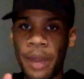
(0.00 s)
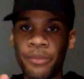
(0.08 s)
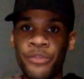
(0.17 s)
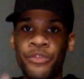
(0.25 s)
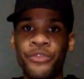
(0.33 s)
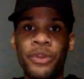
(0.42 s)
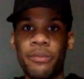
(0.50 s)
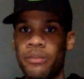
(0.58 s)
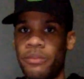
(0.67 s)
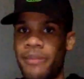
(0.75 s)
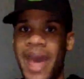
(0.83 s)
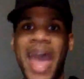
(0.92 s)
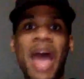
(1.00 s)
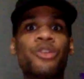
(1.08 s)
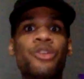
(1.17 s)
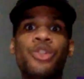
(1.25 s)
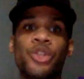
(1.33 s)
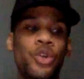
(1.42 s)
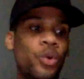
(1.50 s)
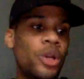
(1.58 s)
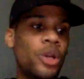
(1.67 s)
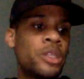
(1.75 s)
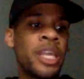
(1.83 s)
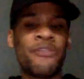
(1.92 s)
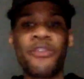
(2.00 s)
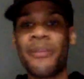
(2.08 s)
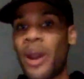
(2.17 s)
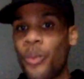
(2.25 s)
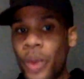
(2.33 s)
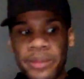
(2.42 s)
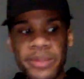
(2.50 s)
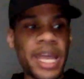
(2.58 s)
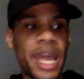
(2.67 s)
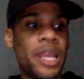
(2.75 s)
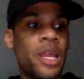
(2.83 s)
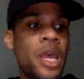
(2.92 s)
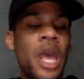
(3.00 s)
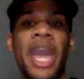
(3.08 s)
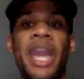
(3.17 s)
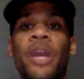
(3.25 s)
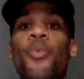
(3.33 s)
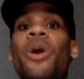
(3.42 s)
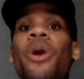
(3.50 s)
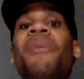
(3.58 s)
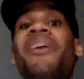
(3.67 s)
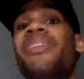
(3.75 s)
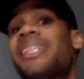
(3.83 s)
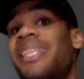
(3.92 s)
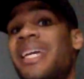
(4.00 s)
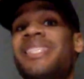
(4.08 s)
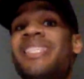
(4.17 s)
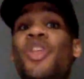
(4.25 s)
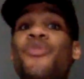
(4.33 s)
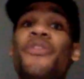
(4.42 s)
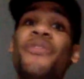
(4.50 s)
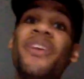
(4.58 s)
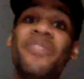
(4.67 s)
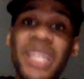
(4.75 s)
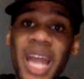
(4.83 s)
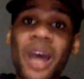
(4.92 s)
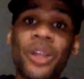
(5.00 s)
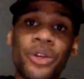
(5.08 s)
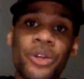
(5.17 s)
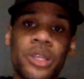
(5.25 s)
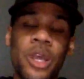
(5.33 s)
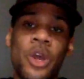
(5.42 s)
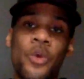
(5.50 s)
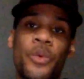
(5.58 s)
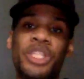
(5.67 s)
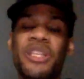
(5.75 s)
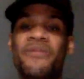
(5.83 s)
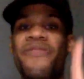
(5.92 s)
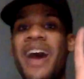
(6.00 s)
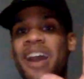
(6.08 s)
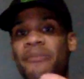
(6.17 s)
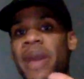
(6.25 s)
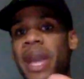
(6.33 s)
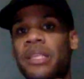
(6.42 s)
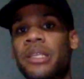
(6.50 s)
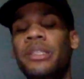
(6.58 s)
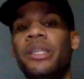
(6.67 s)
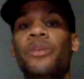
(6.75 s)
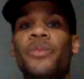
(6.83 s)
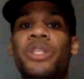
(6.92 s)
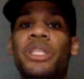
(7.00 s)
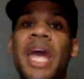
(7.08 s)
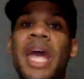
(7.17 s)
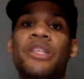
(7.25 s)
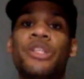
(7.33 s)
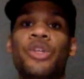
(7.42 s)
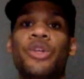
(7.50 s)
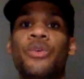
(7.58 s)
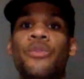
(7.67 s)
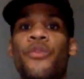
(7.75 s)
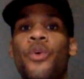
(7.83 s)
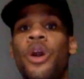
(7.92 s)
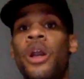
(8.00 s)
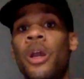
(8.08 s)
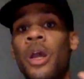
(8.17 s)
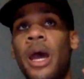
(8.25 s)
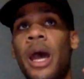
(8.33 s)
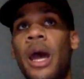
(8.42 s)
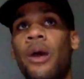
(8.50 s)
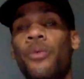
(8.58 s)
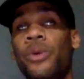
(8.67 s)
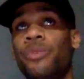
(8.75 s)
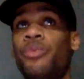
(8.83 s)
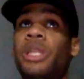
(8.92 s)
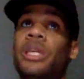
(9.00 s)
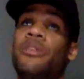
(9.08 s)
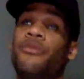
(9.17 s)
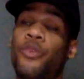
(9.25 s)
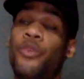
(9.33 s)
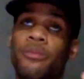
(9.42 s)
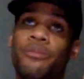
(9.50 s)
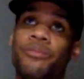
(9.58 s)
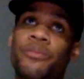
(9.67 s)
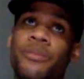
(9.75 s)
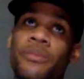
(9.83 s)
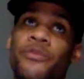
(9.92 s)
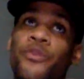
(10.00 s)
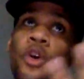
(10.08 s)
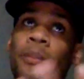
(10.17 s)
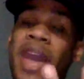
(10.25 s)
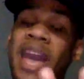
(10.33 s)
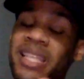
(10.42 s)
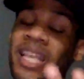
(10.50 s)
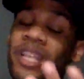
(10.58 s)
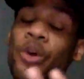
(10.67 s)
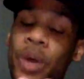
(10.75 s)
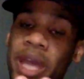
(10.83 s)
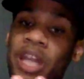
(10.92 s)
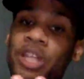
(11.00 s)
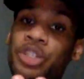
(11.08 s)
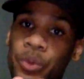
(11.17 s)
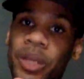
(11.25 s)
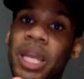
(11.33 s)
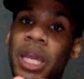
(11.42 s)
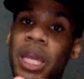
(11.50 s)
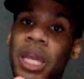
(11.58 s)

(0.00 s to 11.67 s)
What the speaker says: from my house to yours. And from my website, a 1 month cleanse sells for $50, which is 5 packs of tea, which lasts you for what really is four packs. They throw an extra one in